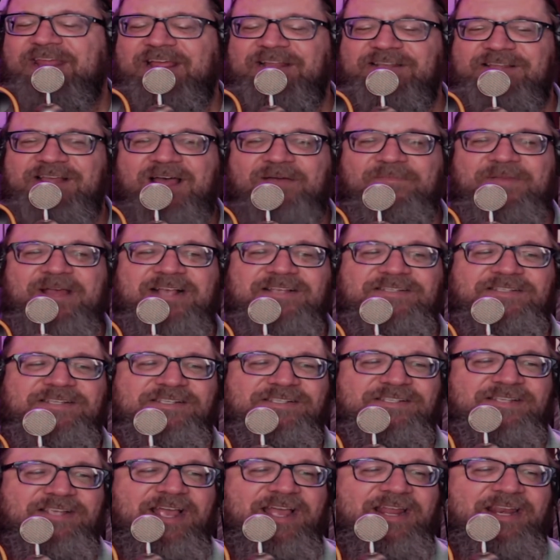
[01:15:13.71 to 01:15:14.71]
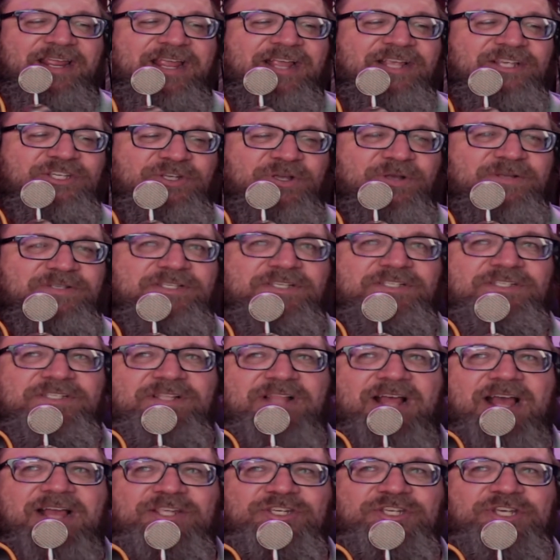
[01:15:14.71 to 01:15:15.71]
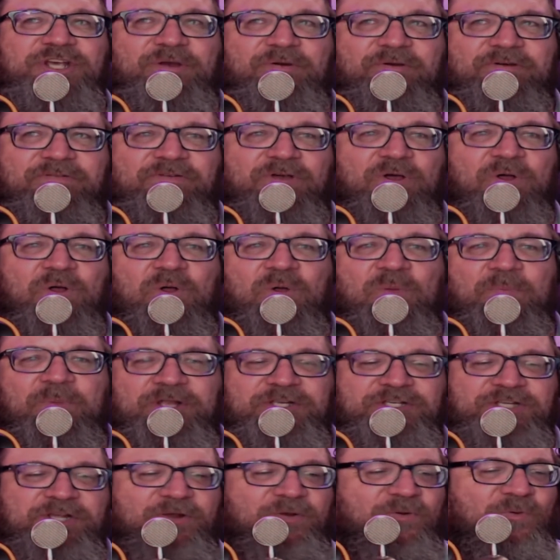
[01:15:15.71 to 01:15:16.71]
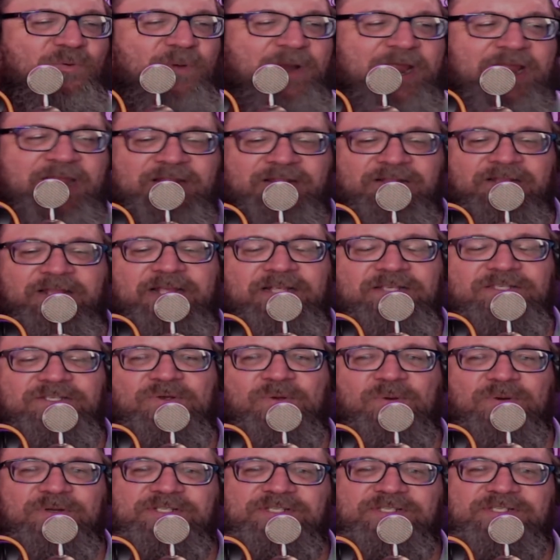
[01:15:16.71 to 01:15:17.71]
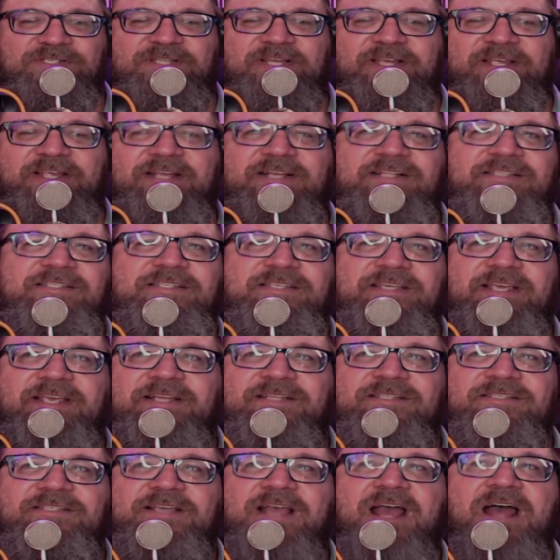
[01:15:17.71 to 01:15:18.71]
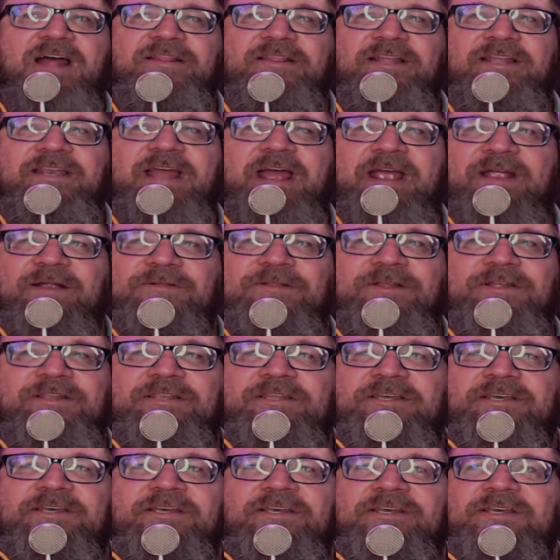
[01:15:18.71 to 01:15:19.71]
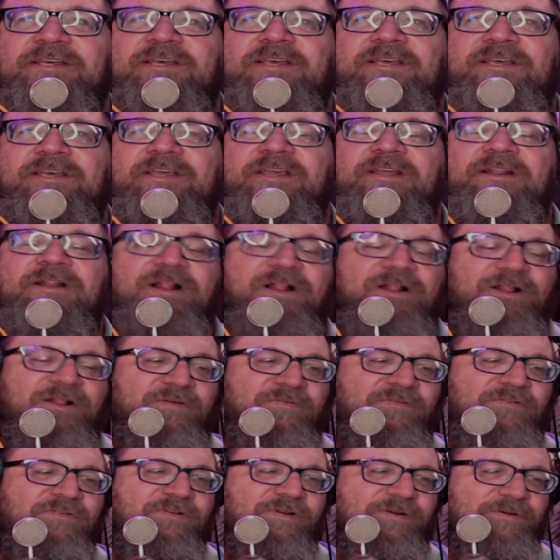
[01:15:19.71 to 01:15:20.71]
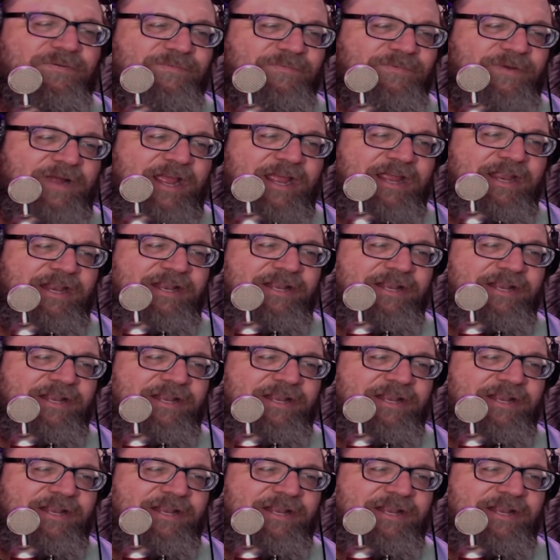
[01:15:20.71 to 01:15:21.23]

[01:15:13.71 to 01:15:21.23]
Tom has this, and he shows this slideshow of a whole bunch of great links courses that he'd seen, Scotland, Ireland, all over, right?